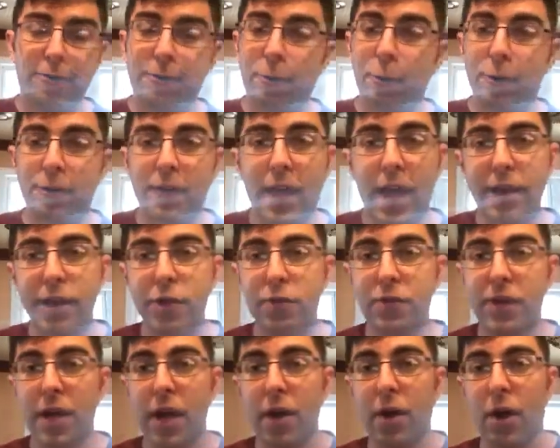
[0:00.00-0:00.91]
for that
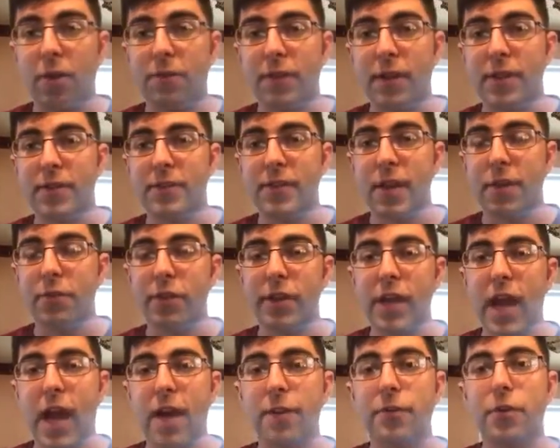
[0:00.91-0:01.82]
UVA offense. They
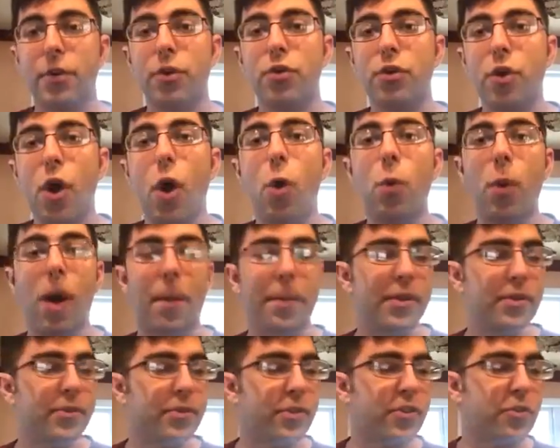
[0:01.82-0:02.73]
really have no
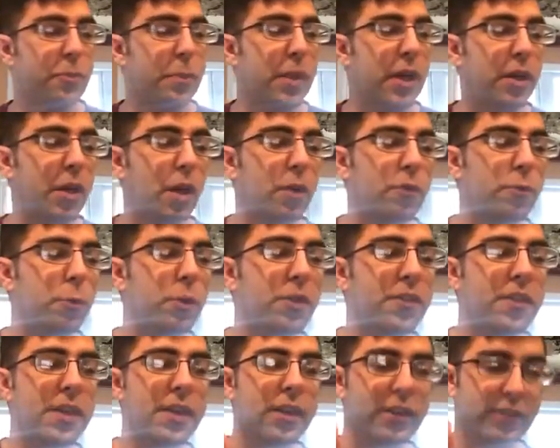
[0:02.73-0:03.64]
weapons to speak of,
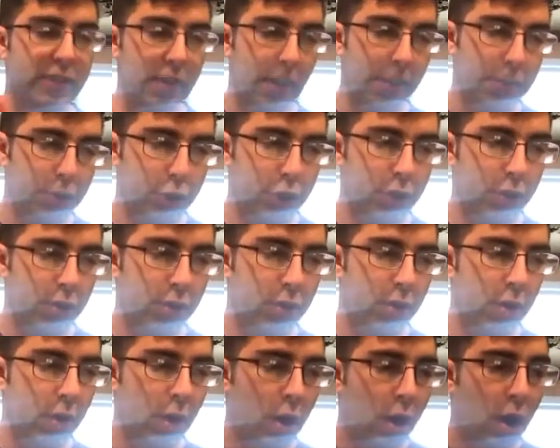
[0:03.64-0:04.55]
with the
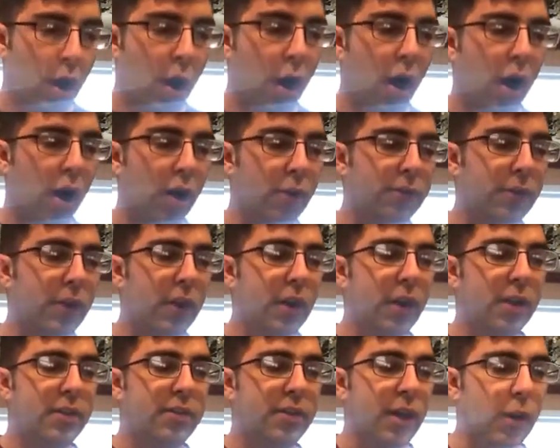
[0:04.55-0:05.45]
exception of
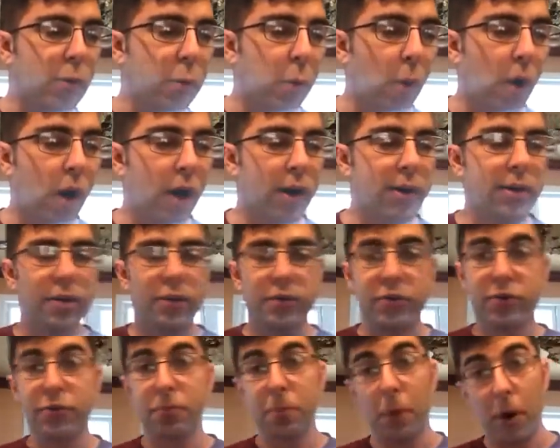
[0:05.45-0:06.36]
Taquan
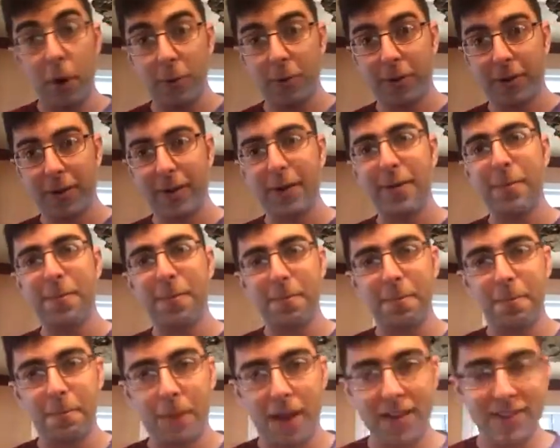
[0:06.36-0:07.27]
Smoke
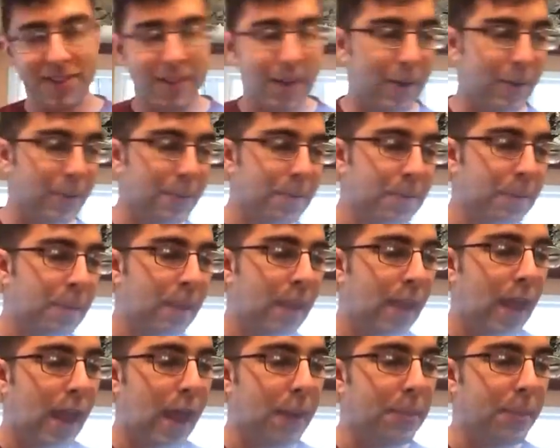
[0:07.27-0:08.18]
Mizell.
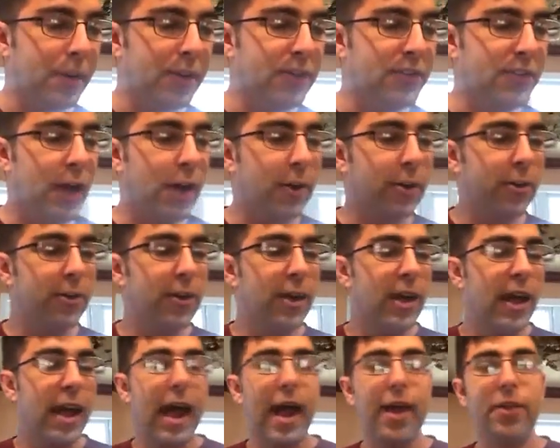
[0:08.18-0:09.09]
And Mizell
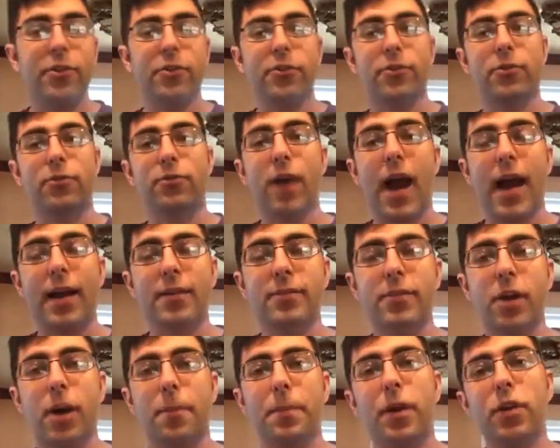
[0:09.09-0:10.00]
has
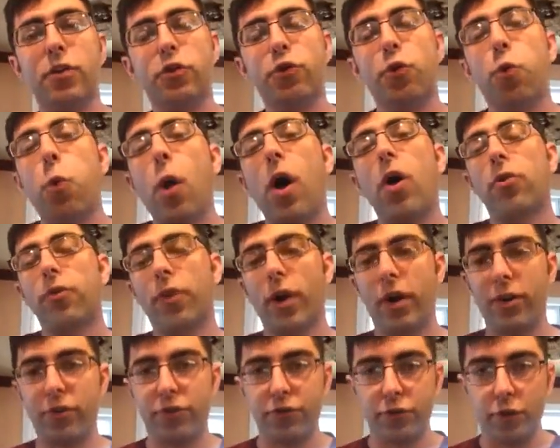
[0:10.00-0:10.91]
racked up
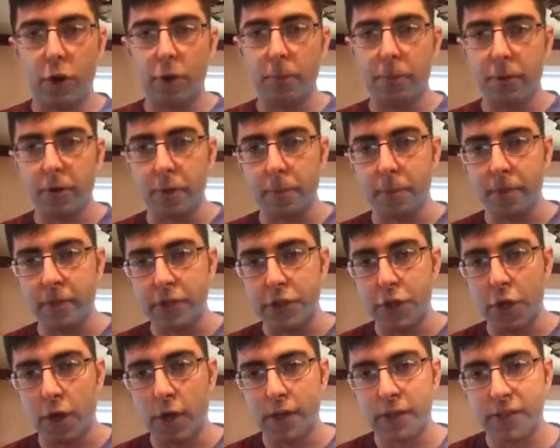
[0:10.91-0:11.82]
1,200
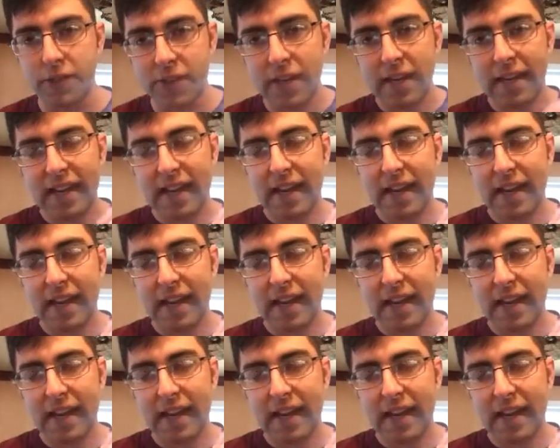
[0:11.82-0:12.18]
all-purpose yards,